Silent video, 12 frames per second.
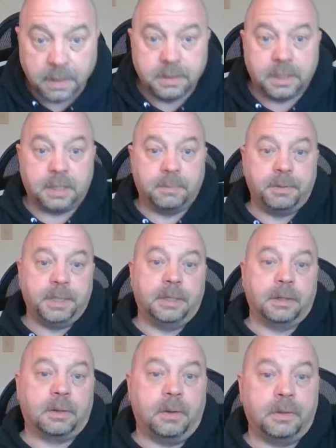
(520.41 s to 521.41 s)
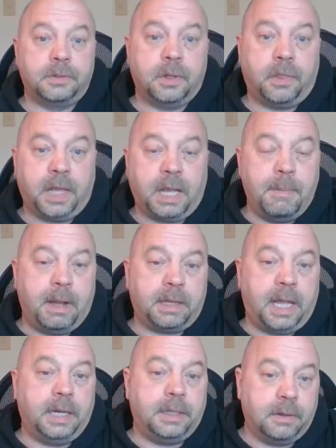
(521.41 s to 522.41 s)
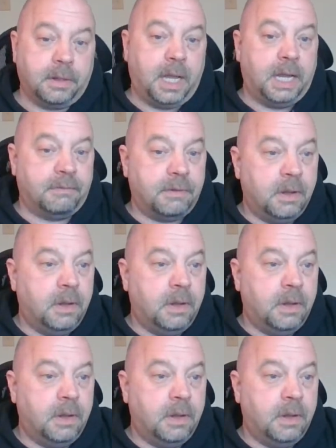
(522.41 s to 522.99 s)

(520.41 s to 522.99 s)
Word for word: to complete our goals. So think about that in your life.